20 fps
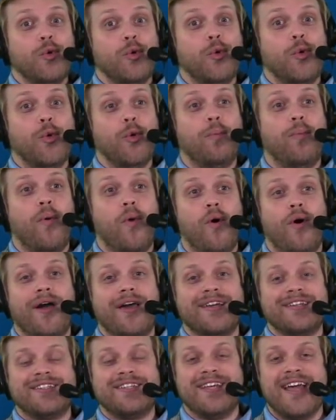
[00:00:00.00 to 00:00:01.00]
oh
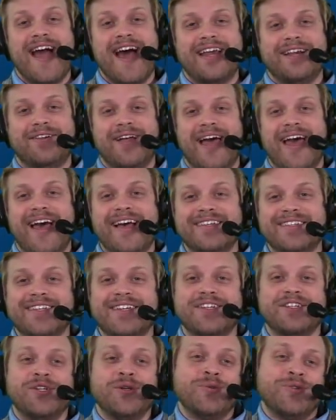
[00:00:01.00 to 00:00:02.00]
boy, Seattle has
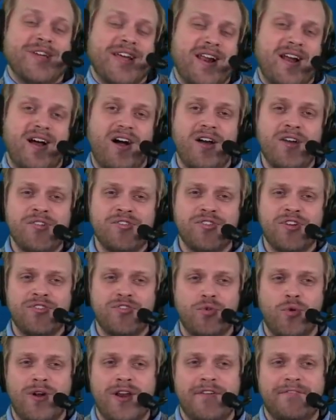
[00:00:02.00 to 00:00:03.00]
issues. You get a
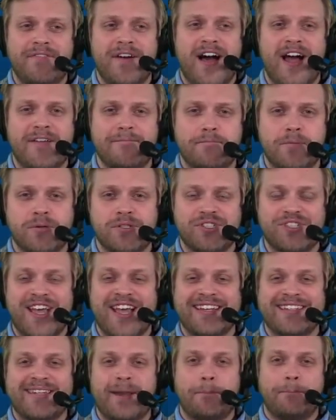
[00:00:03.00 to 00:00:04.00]

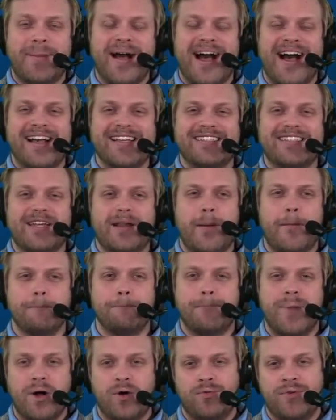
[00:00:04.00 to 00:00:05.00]
125% deposit
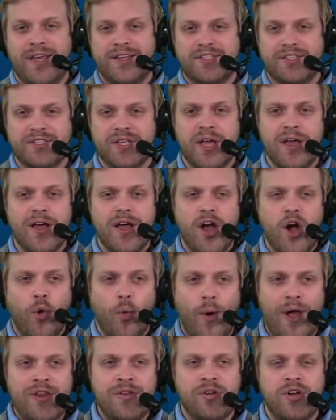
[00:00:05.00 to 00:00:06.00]
bonus
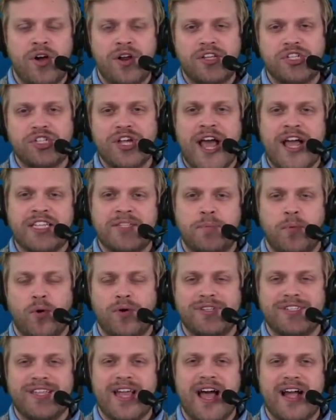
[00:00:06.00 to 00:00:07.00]
when you go to
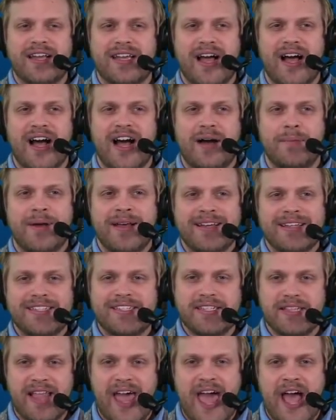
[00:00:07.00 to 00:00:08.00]

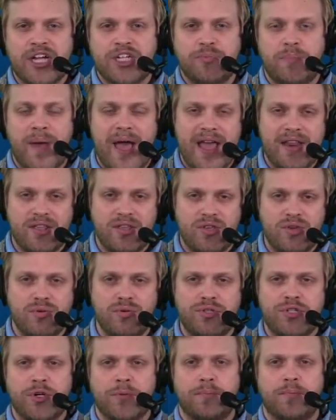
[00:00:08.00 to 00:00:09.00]
chatsports.com/bet,
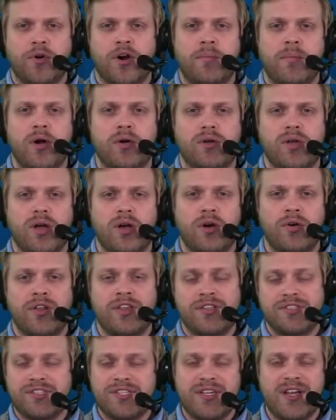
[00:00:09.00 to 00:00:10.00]
use your promo code
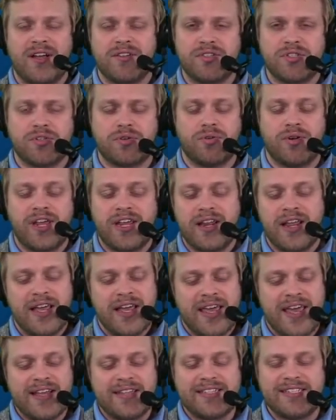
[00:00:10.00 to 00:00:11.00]
you see on screen.
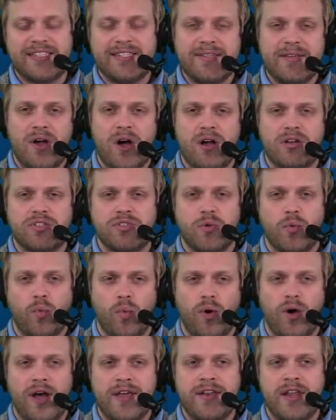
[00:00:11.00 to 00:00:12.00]
It's
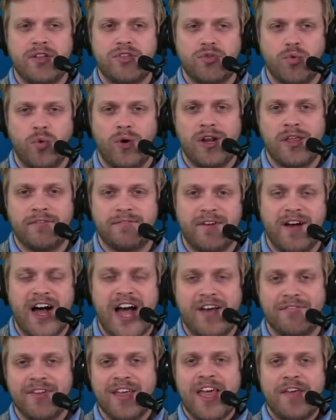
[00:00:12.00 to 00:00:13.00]

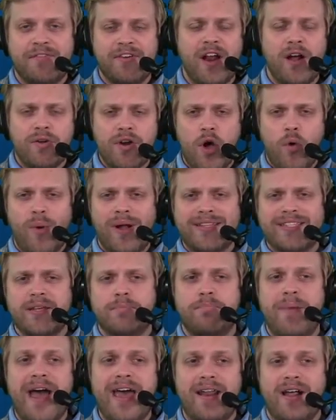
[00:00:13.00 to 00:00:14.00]
Seahawks125. If you don't know what to
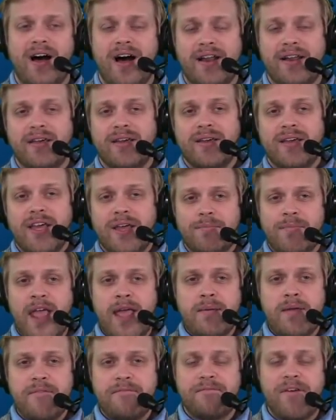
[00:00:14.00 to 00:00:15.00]
bet on,
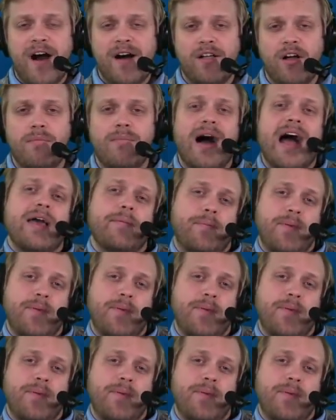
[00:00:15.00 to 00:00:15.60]
maybe follow my